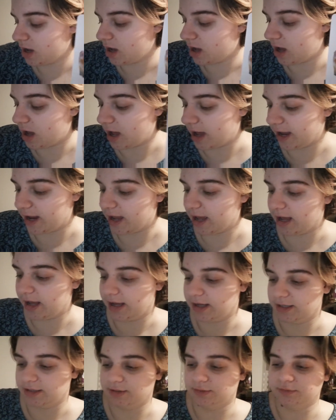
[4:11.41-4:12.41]
I
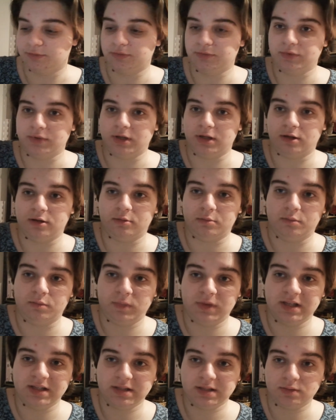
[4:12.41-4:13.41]
have
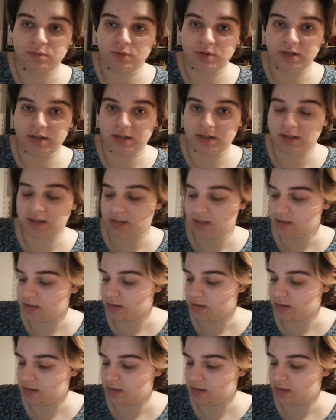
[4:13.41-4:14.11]
this one,